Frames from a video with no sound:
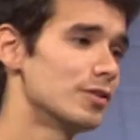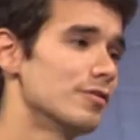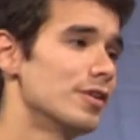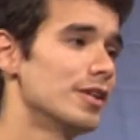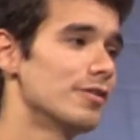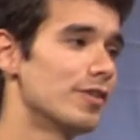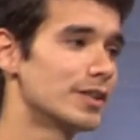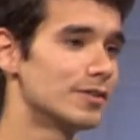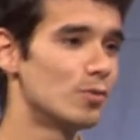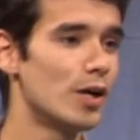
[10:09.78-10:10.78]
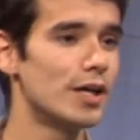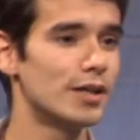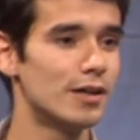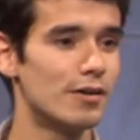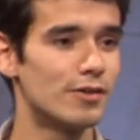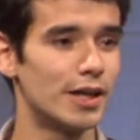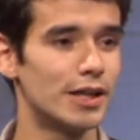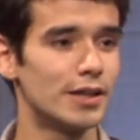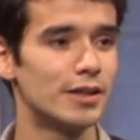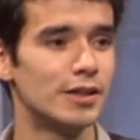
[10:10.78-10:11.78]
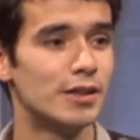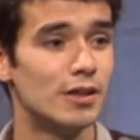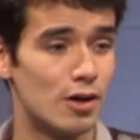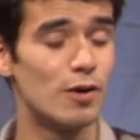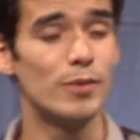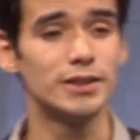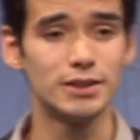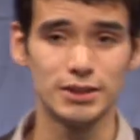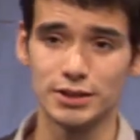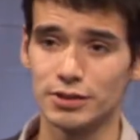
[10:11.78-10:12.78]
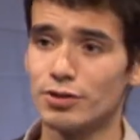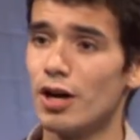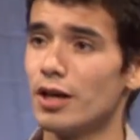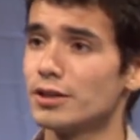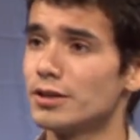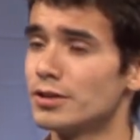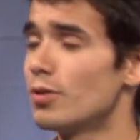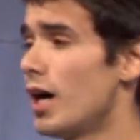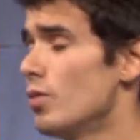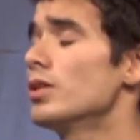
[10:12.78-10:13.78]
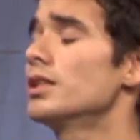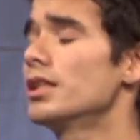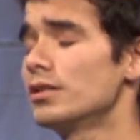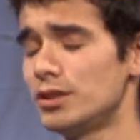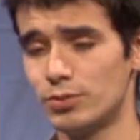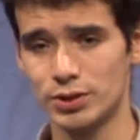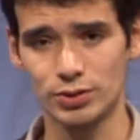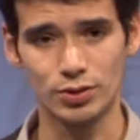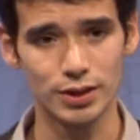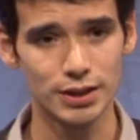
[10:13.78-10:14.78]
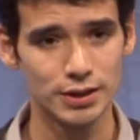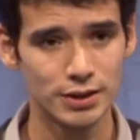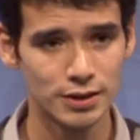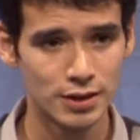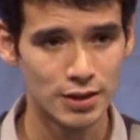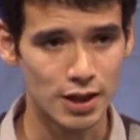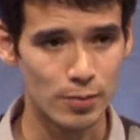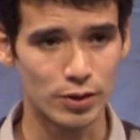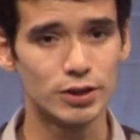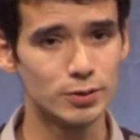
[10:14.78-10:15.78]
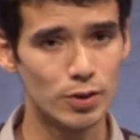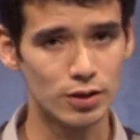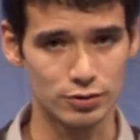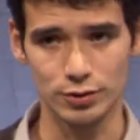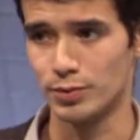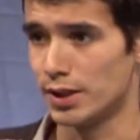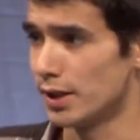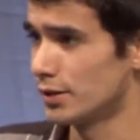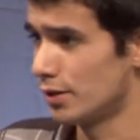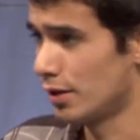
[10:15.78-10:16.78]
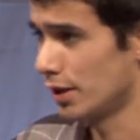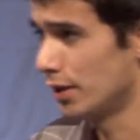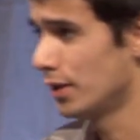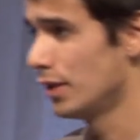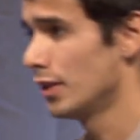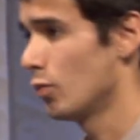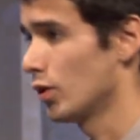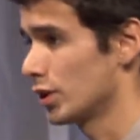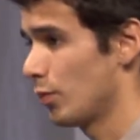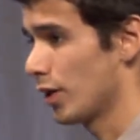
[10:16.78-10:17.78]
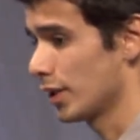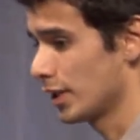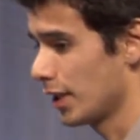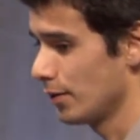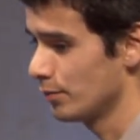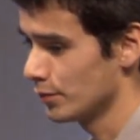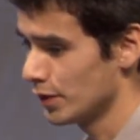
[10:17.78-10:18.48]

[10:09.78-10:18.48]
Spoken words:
are a very effective way of getting our messages across. So I want to tell you a story about a small group that I started once upon a time,